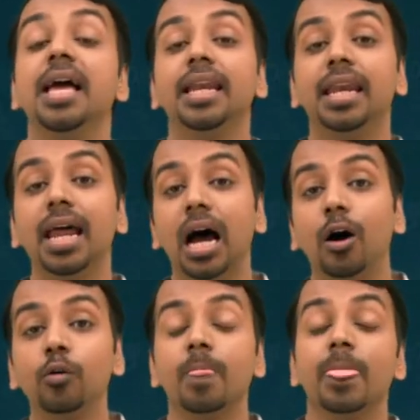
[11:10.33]

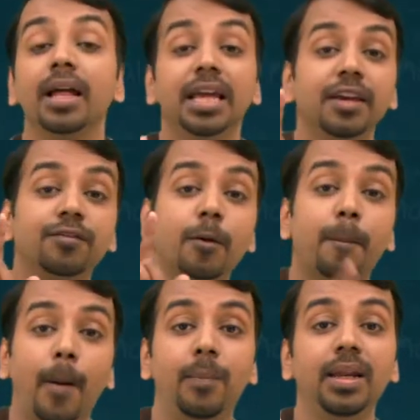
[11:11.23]
Now, if the
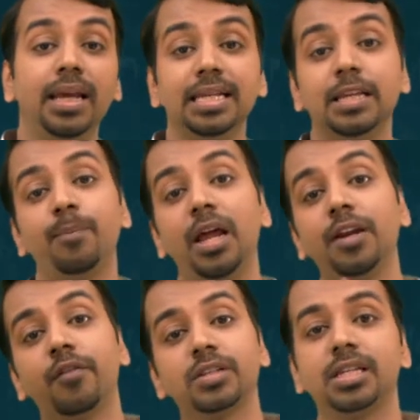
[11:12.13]
public has applied
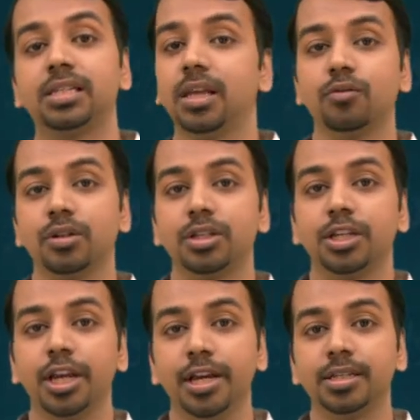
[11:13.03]
for 6,000
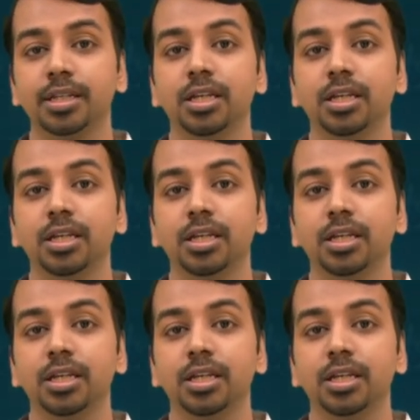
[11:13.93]
shares,